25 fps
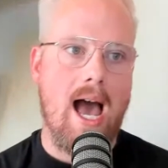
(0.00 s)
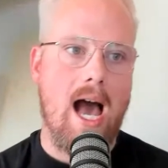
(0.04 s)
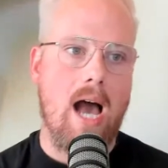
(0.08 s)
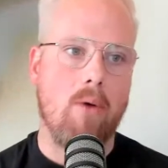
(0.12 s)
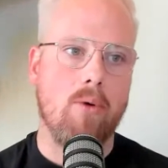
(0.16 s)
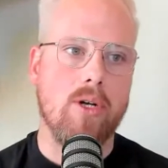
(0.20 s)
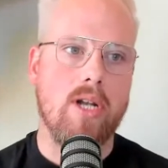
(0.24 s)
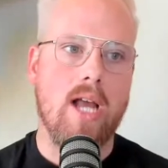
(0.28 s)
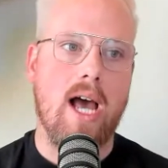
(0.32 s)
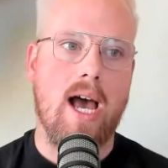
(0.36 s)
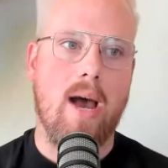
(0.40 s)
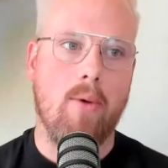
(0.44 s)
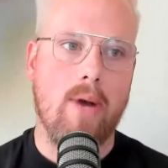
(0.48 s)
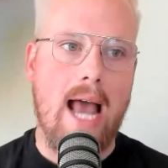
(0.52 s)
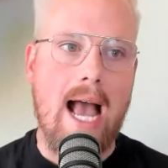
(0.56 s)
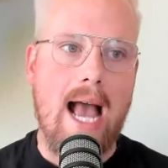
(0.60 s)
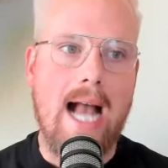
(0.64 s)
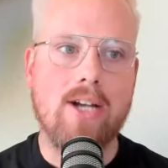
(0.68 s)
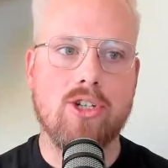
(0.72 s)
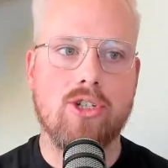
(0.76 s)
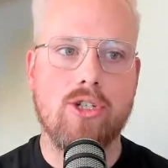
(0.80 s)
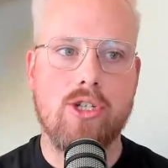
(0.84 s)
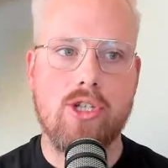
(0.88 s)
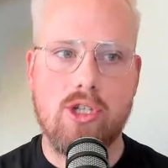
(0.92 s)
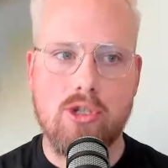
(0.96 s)
I would
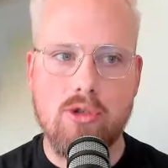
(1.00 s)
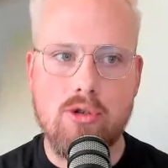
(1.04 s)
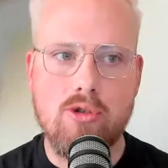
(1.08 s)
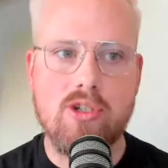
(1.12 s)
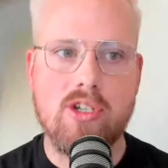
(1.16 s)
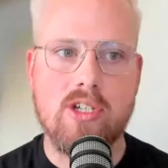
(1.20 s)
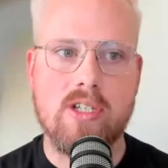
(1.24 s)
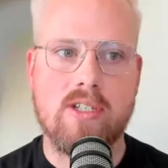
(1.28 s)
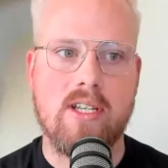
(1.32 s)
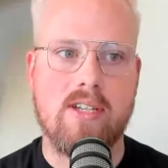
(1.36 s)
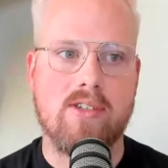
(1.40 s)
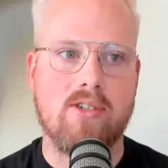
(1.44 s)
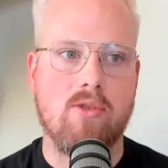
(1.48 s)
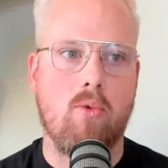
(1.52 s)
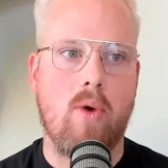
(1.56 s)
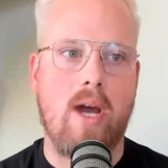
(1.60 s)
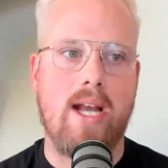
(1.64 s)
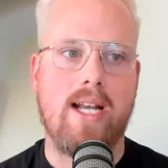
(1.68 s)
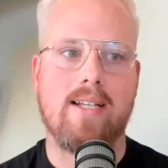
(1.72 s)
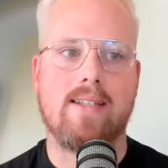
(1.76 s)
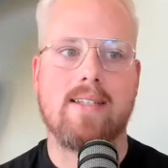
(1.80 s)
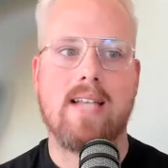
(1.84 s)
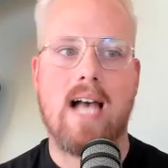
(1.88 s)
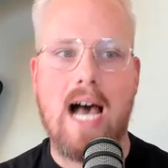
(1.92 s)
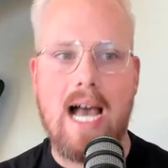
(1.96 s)
actually use this as a
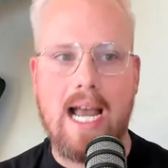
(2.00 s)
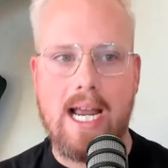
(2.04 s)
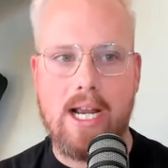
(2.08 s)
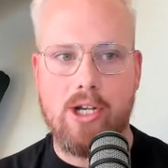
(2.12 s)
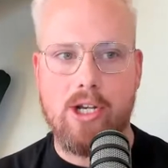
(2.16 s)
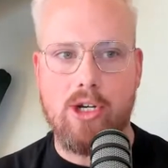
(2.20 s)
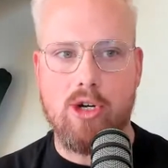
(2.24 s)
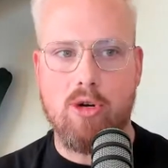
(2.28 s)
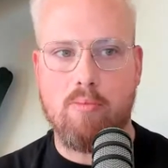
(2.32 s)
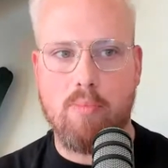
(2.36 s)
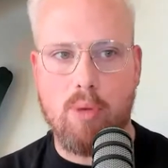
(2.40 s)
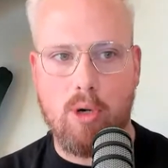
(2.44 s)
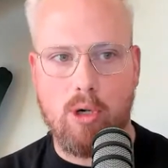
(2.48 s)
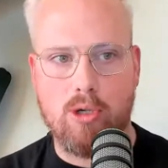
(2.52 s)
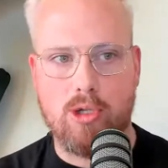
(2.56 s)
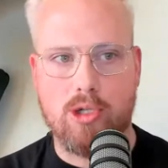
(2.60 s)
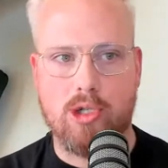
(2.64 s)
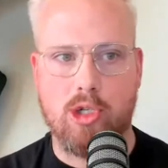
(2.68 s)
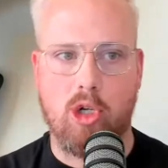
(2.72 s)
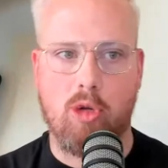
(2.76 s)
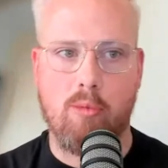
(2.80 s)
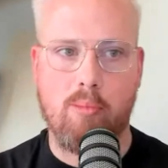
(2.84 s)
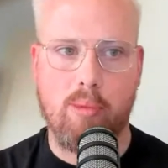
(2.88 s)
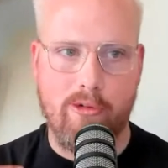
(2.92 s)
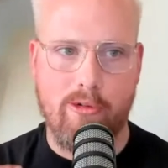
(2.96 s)
way to tie in your
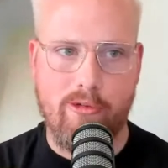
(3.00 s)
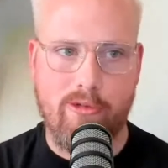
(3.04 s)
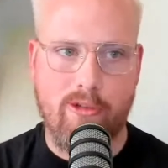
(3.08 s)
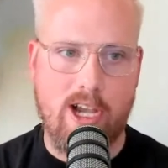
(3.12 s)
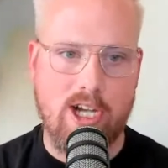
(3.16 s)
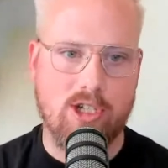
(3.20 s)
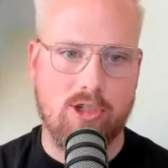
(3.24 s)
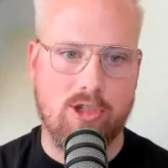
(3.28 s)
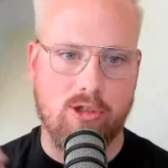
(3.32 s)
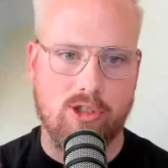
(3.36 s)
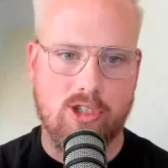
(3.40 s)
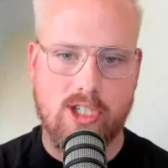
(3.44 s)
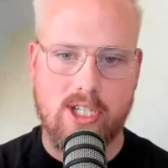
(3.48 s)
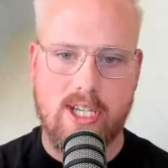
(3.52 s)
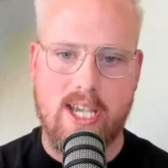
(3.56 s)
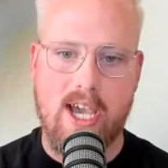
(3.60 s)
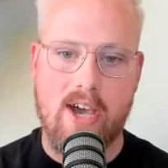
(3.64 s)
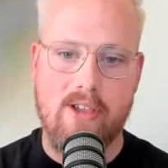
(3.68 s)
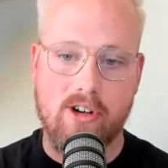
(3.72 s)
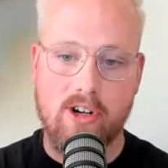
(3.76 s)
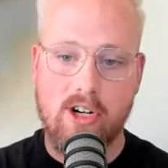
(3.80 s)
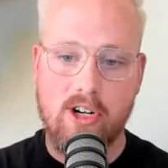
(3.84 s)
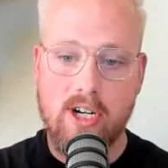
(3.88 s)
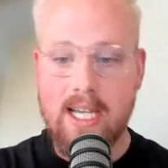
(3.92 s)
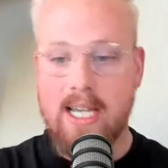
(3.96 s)
personal and professional
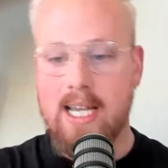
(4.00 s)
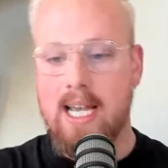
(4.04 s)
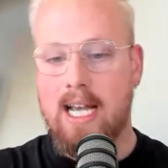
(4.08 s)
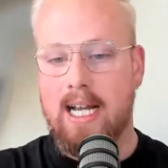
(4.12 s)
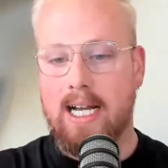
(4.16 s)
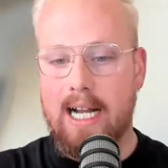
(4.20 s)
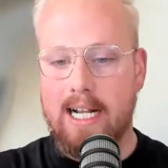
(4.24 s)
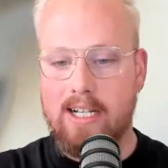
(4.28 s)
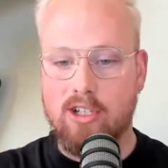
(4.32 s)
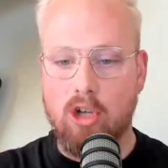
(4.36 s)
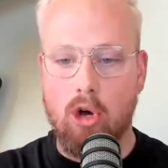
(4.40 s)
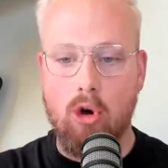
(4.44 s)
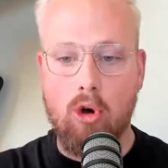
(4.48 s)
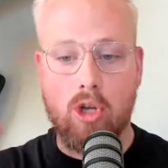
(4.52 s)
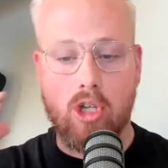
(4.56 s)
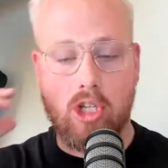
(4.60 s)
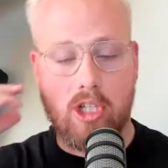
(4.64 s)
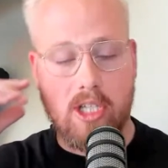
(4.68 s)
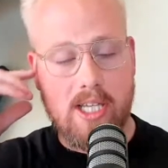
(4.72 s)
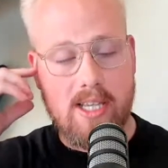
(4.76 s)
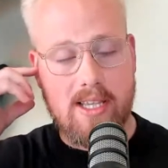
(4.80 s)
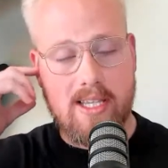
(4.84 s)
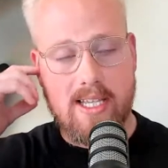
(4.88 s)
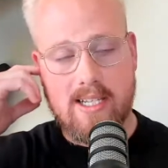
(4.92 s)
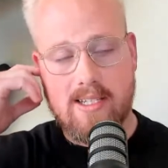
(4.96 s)
together. And I told
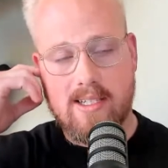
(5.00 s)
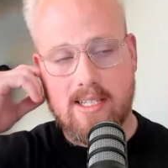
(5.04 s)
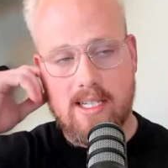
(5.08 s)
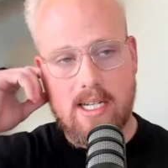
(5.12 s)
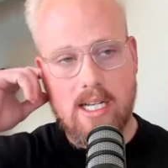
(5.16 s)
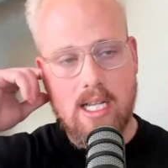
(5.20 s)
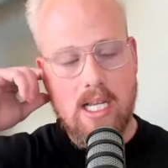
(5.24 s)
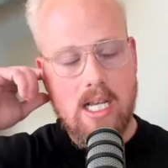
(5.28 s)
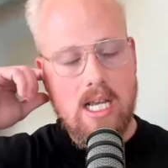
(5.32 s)
Clint this, and